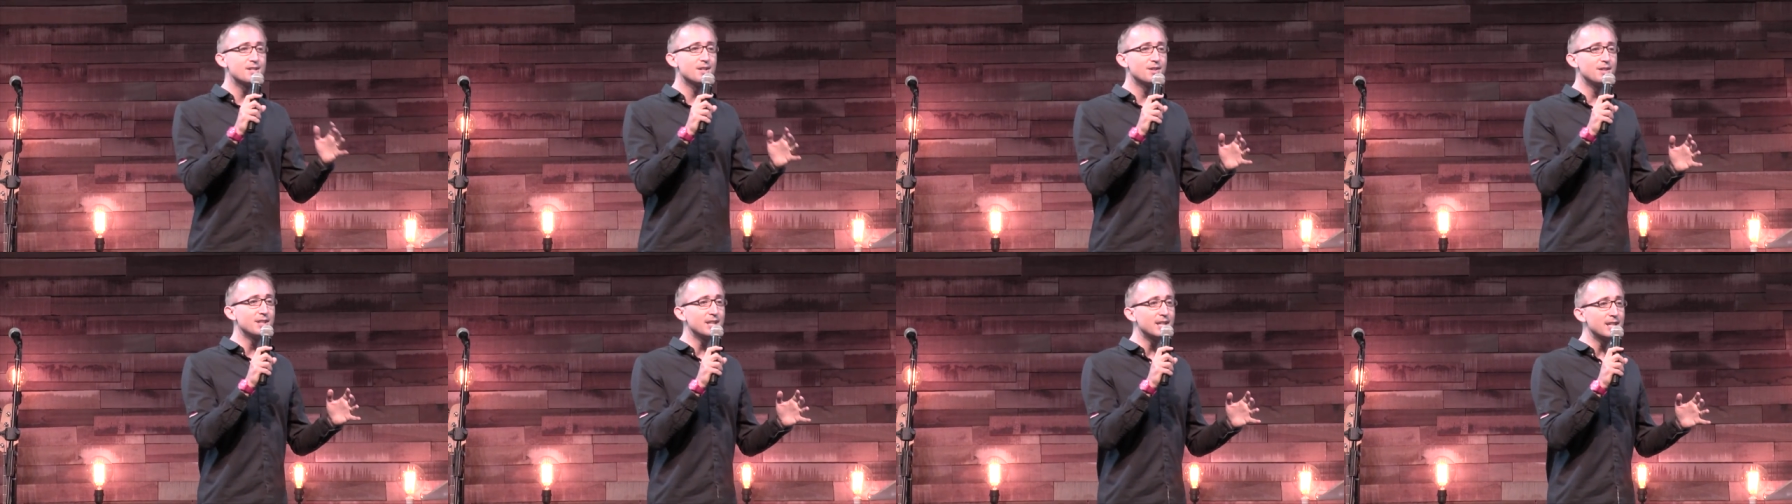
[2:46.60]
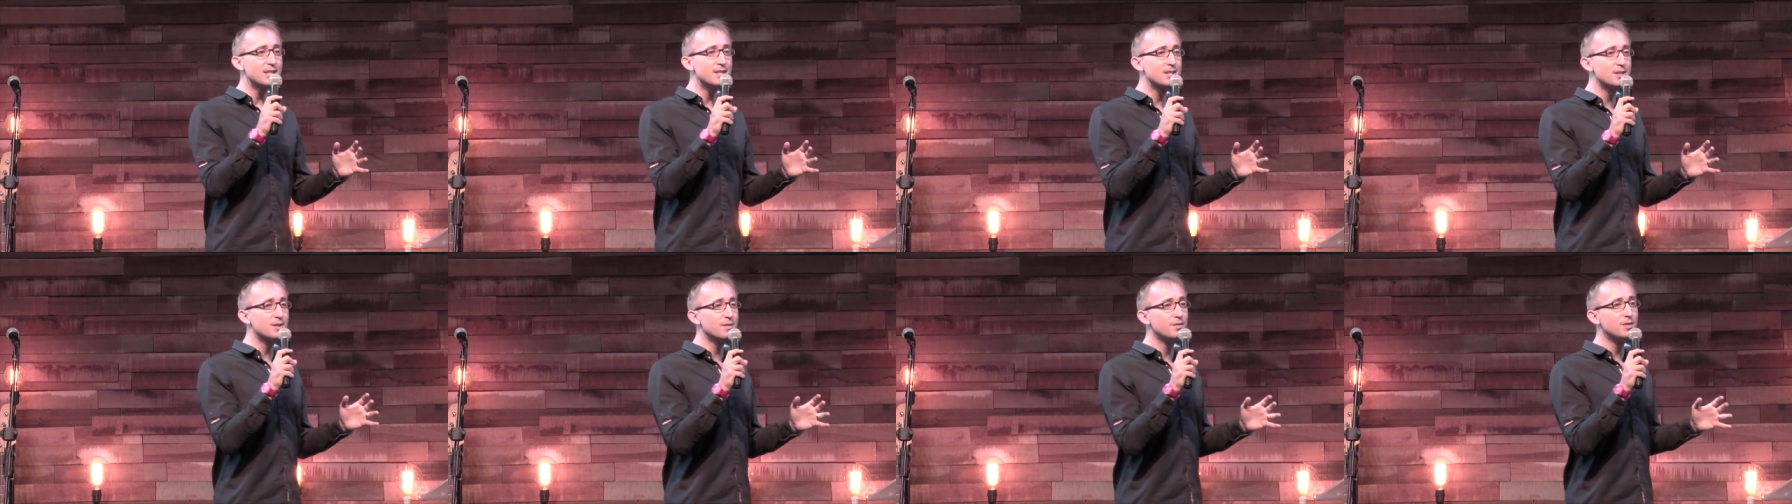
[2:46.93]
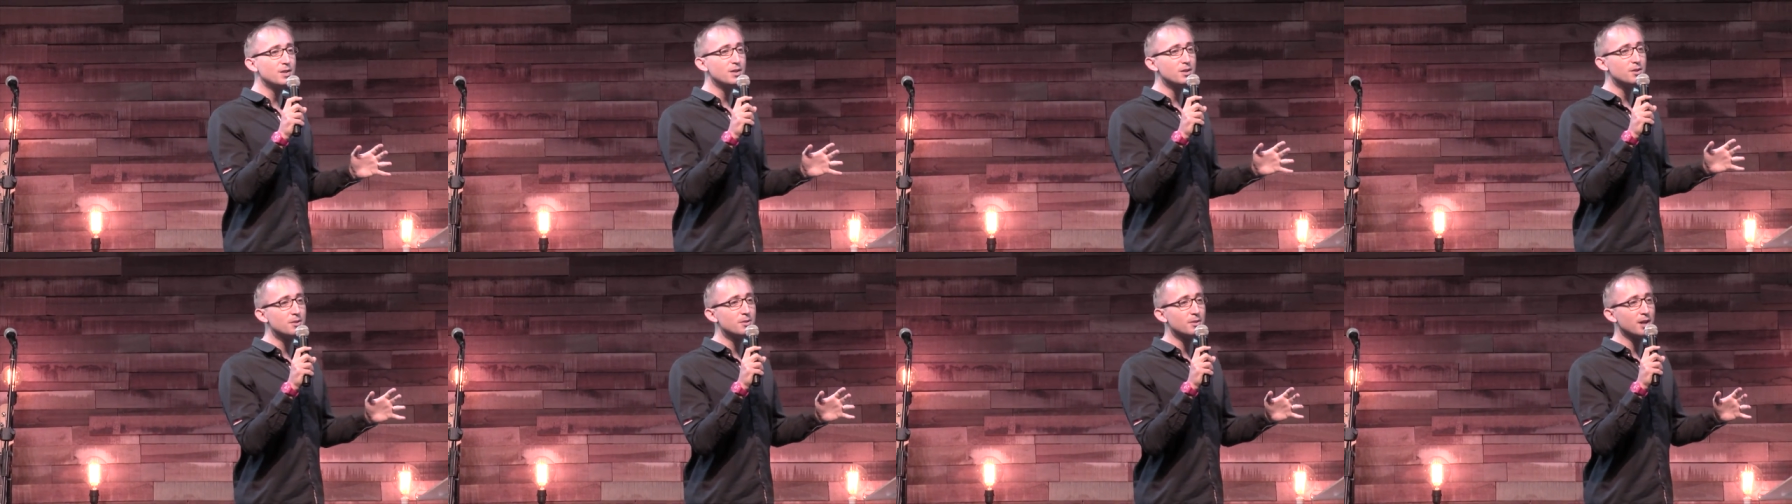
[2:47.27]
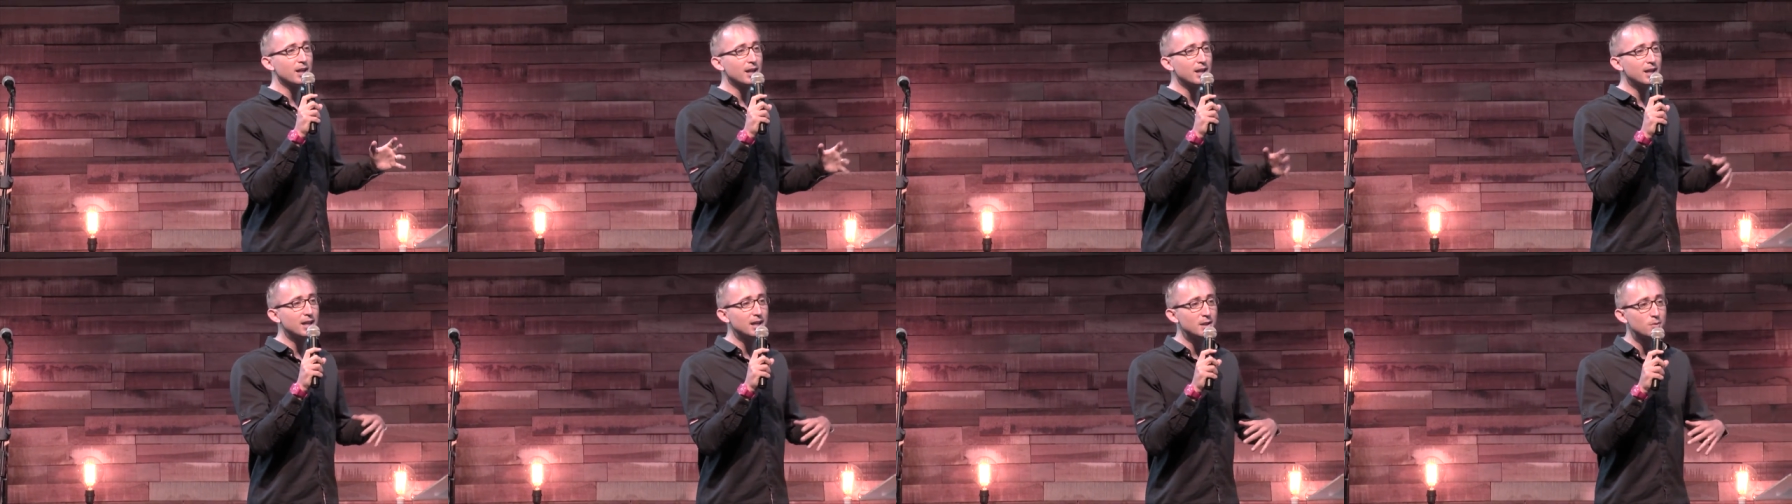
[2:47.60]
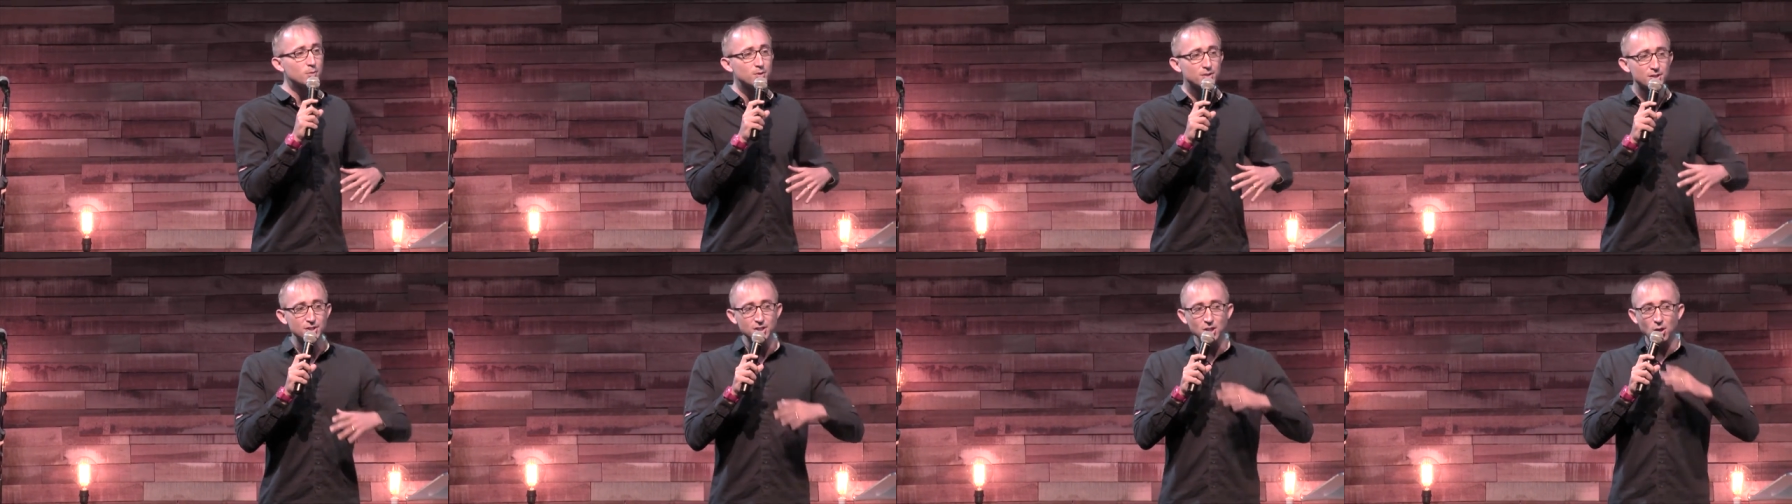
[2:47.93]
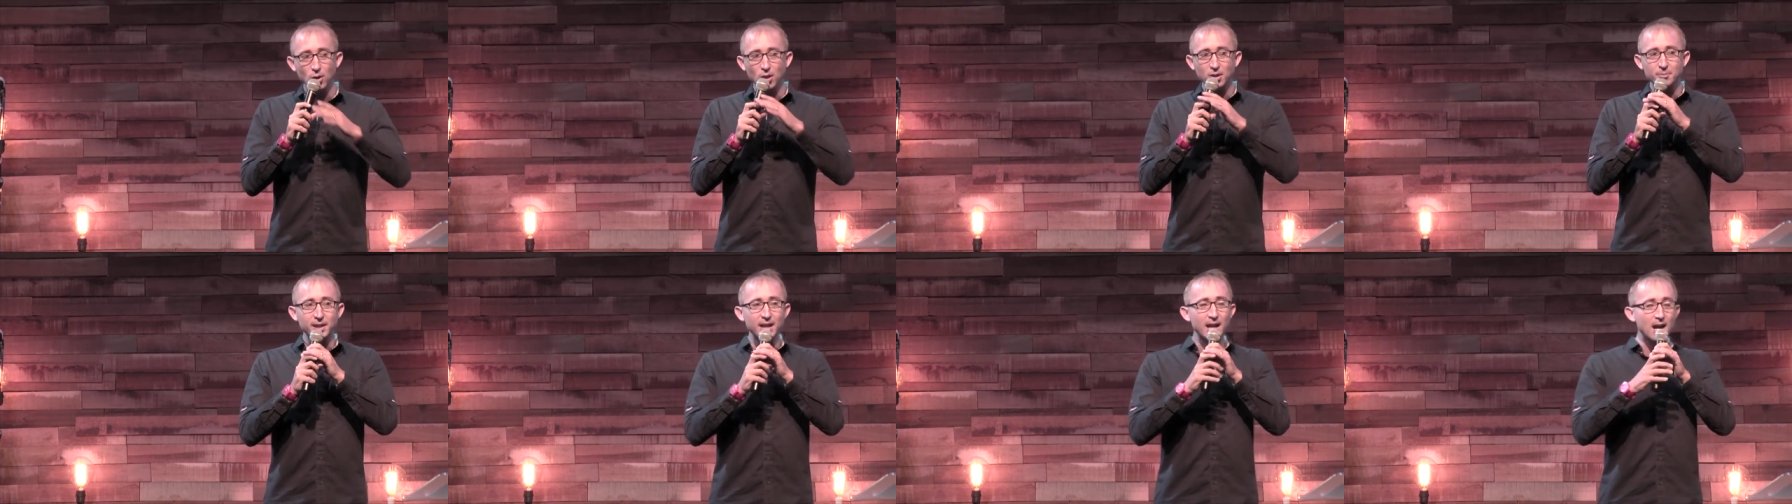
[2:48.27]
the interview, he was showing
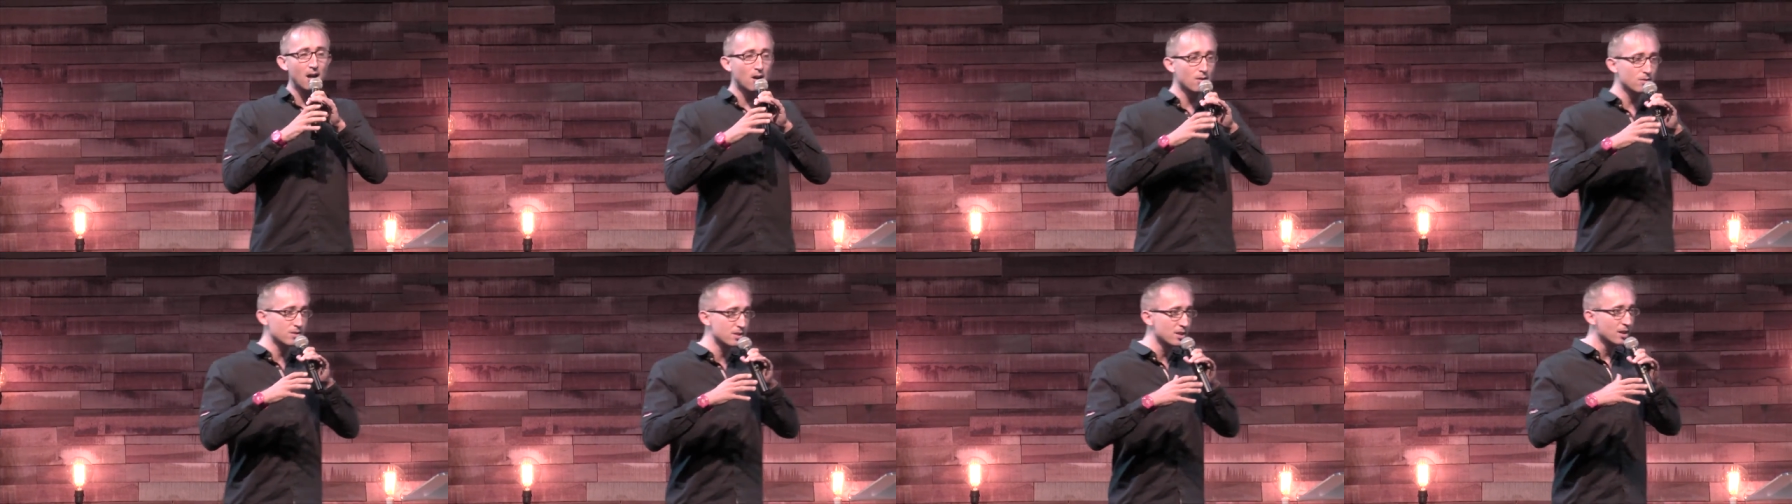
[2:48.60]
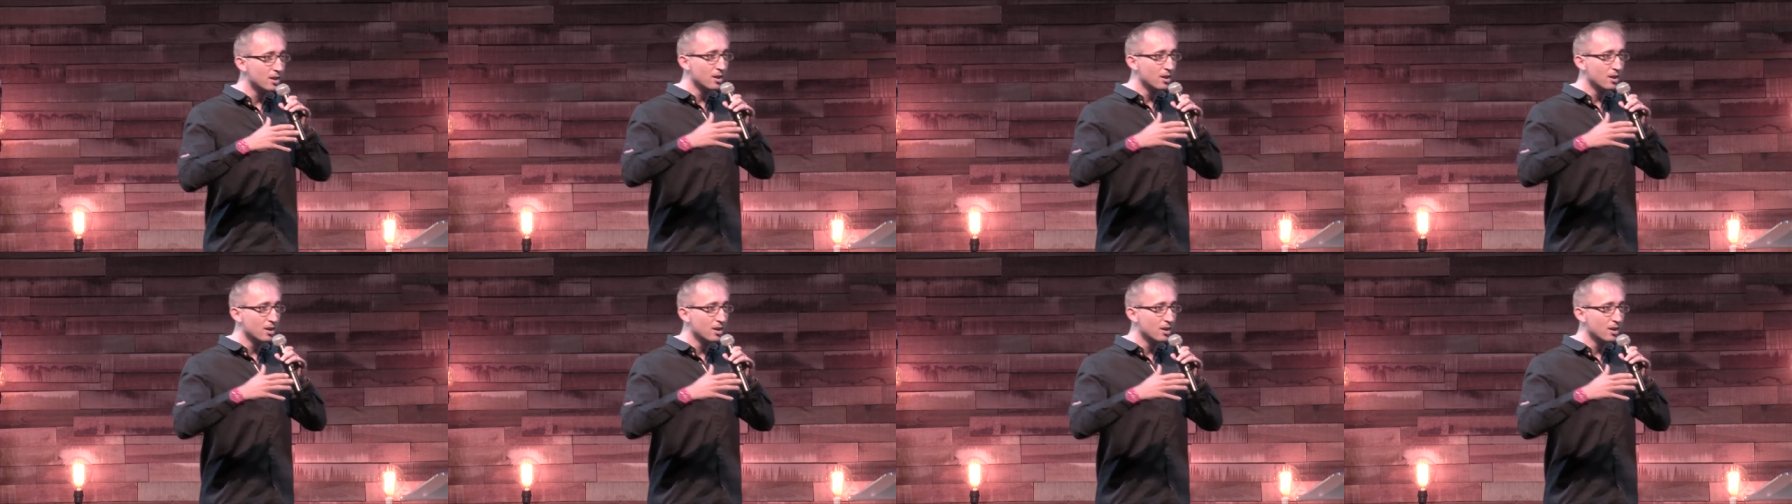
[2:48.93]
me out